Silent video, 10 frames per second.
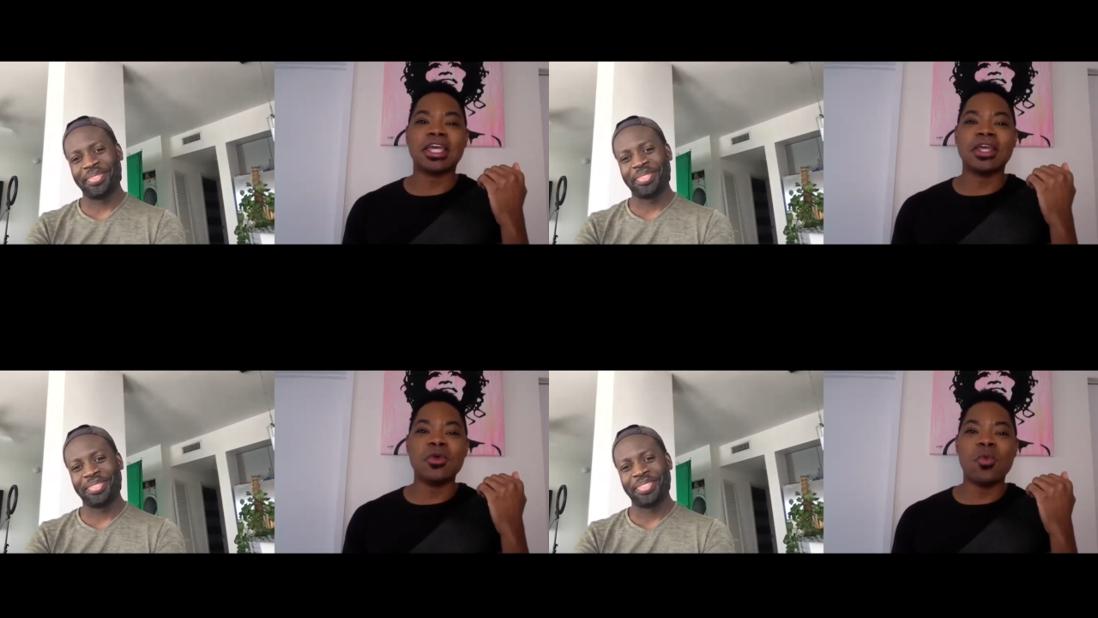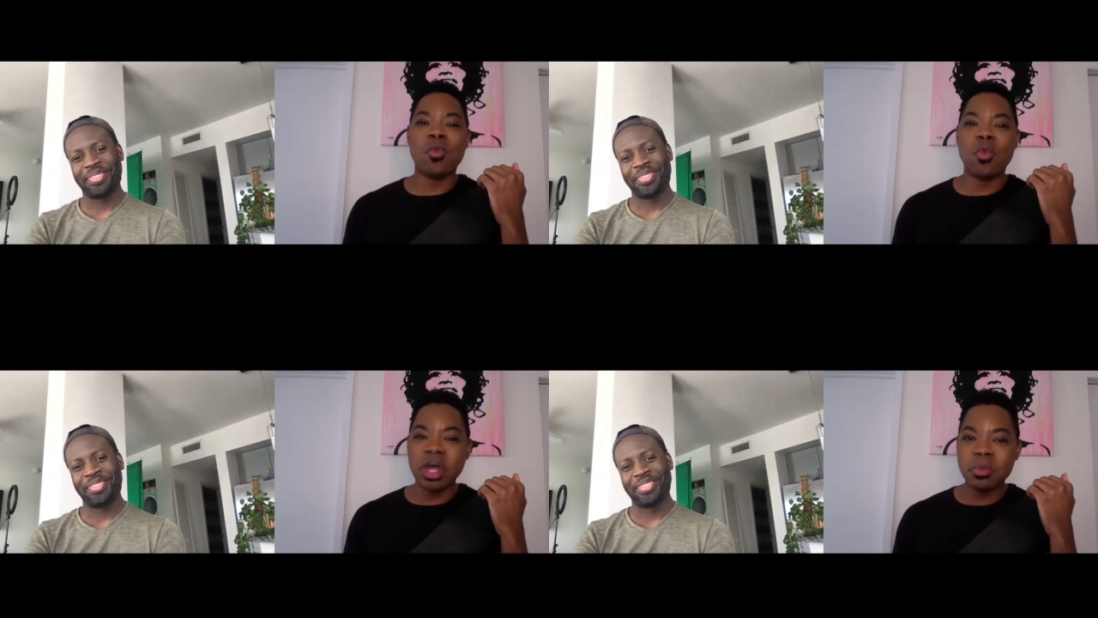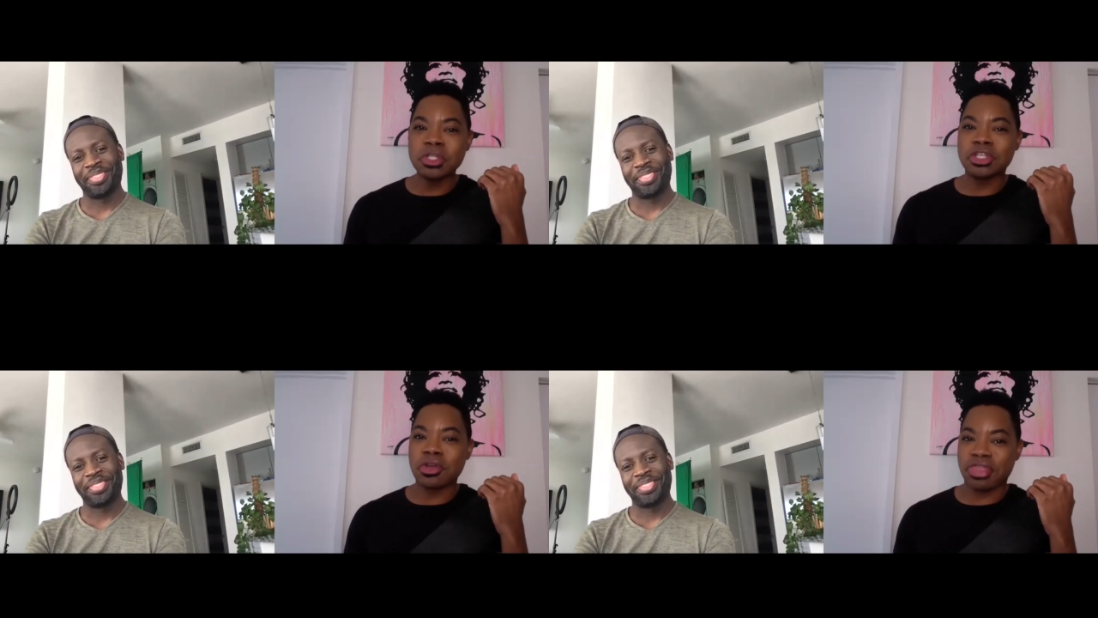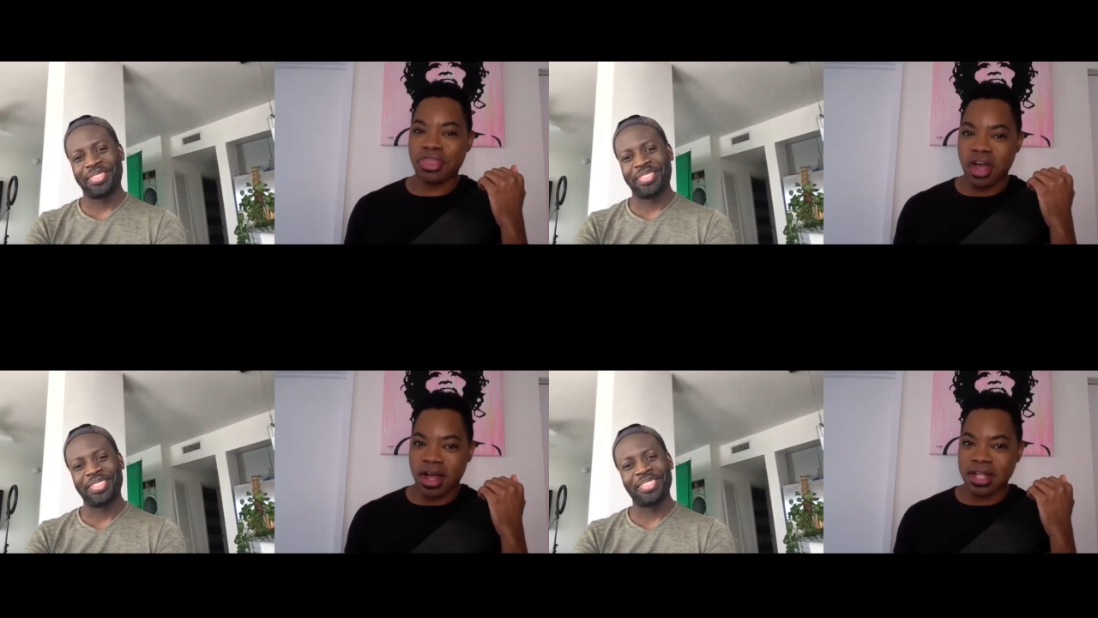Speaker 1: What was your
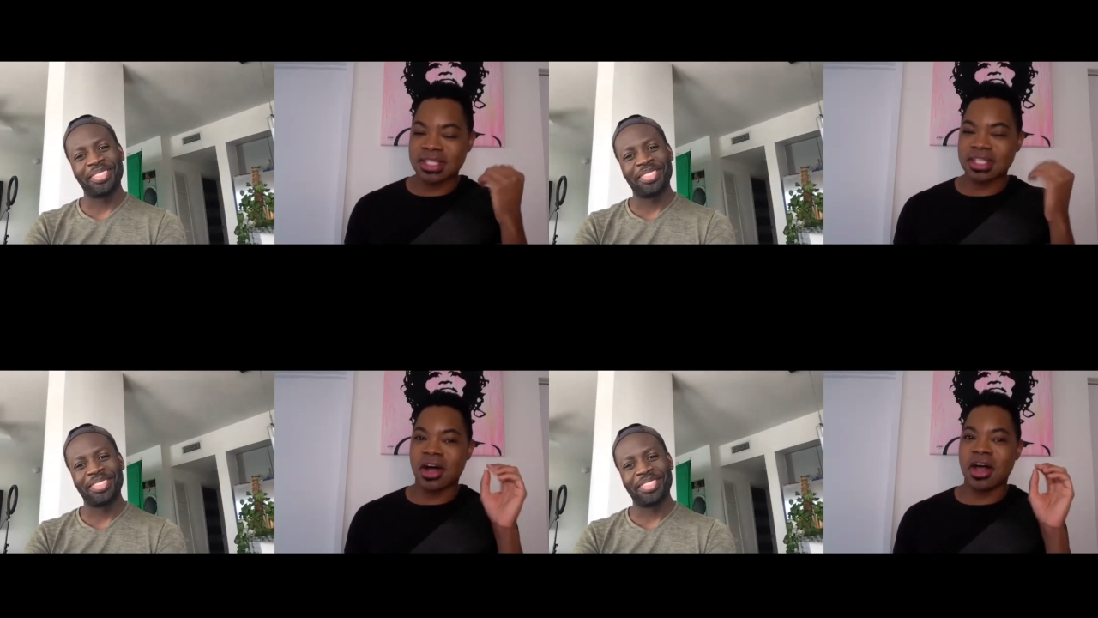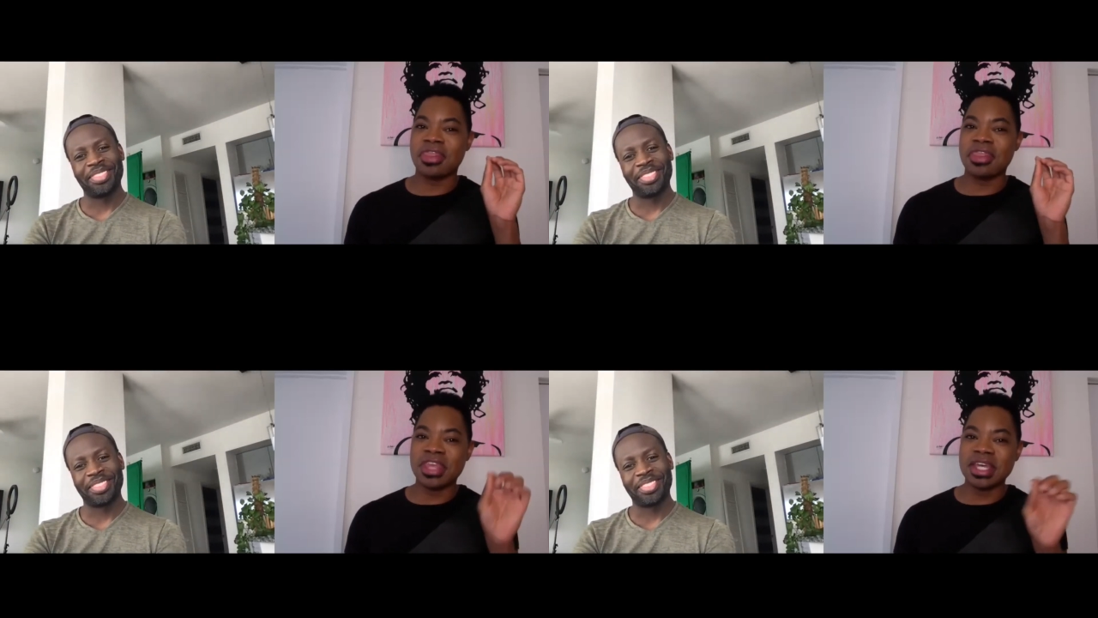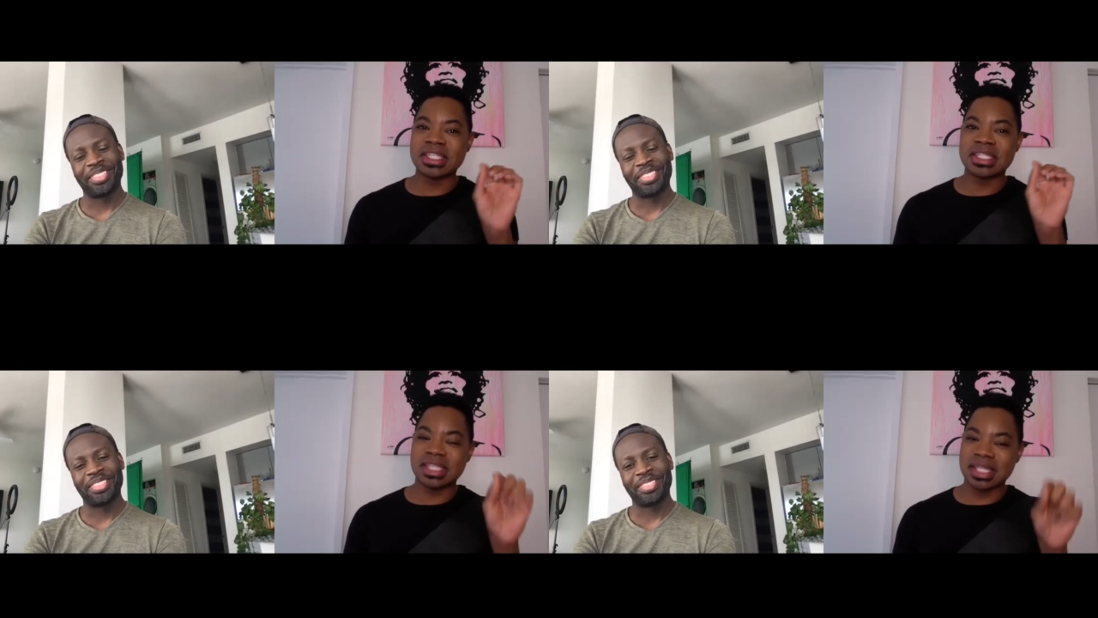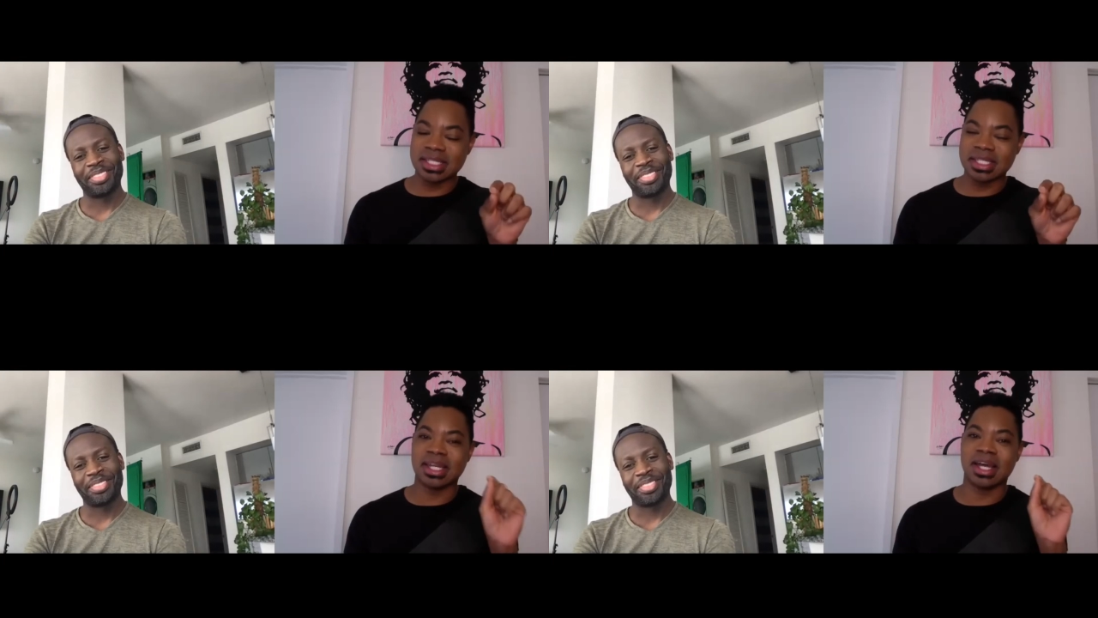thoughts on this
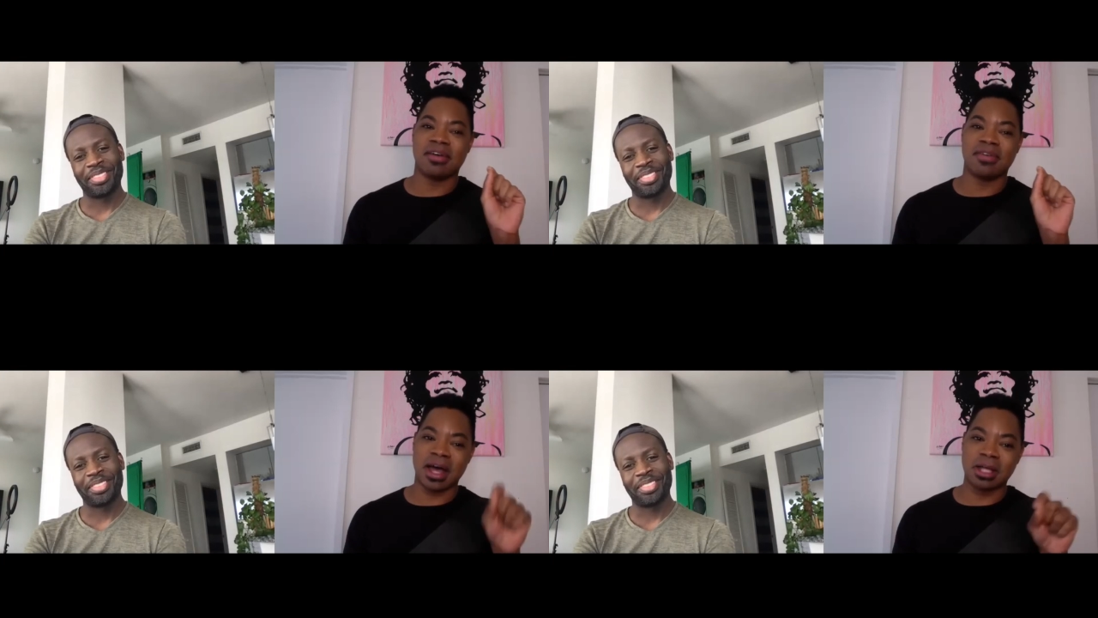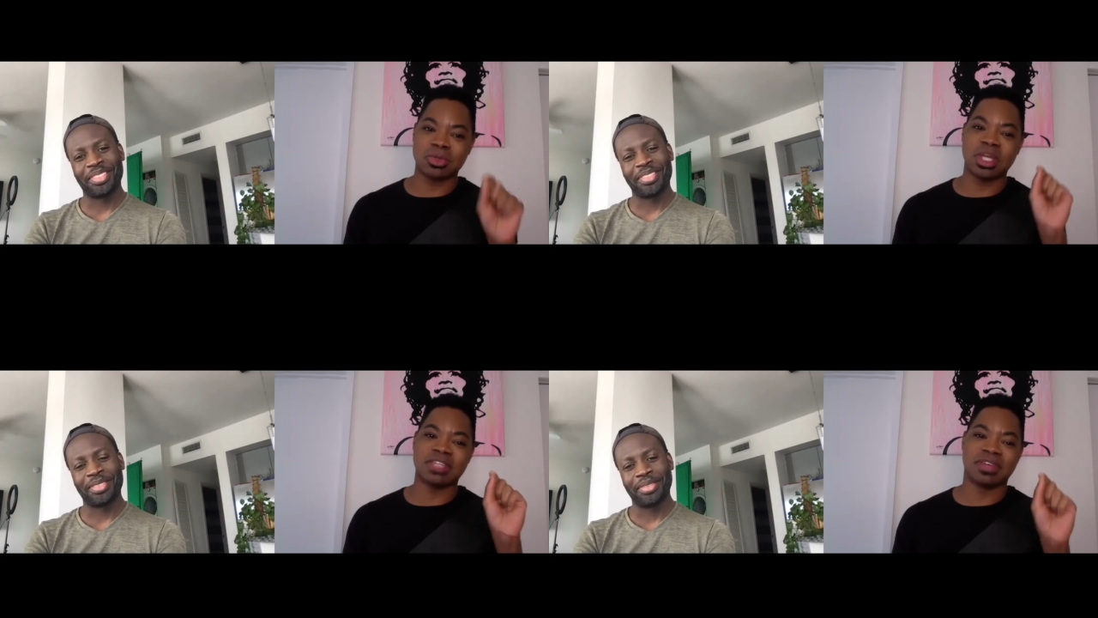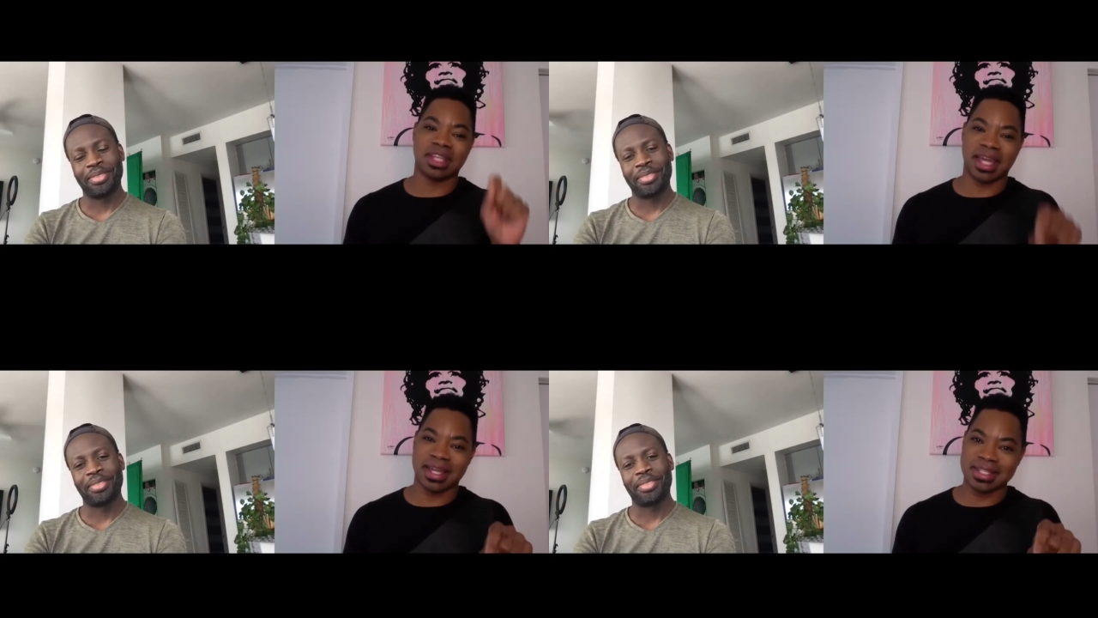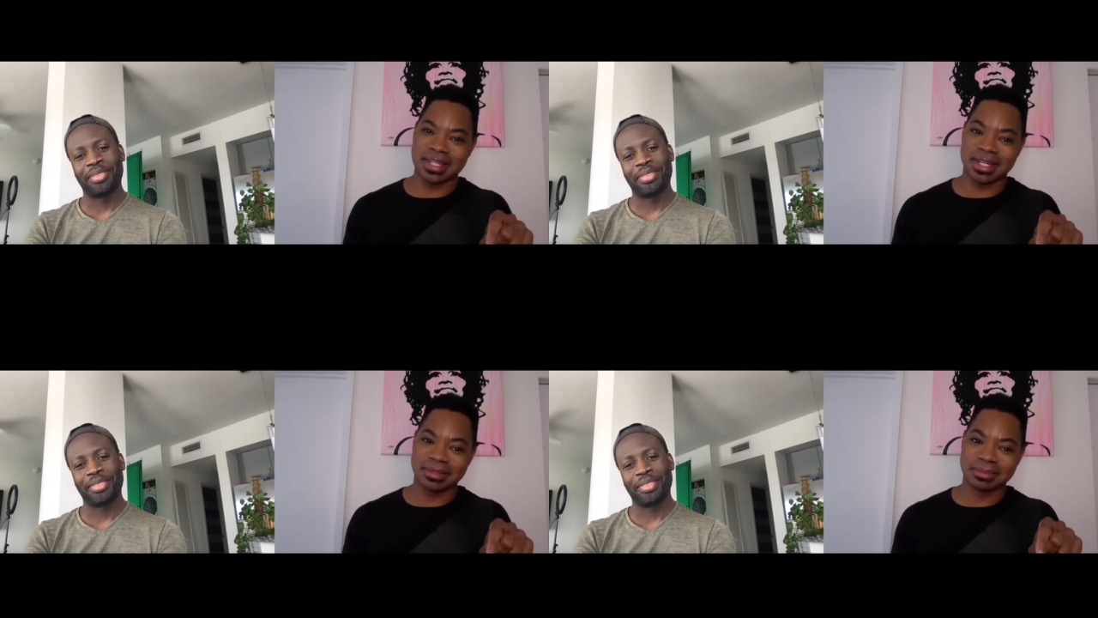season of Housewives of Atlanta?